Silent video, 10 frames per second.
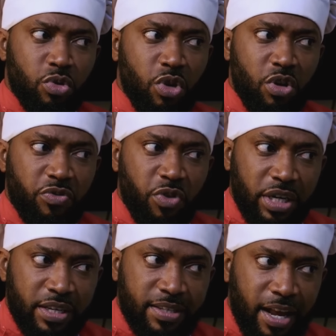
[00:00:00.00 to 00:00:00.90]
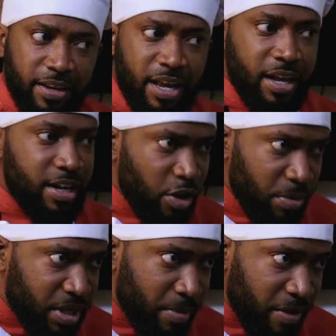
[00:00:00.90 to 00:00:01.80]
school, so you know if you understand. Now
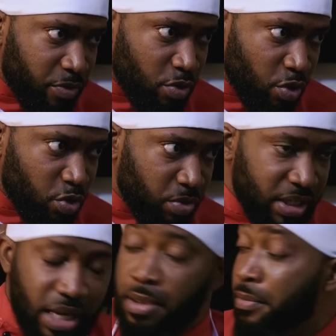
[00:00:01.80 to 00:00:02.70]
let me say my food no sweet.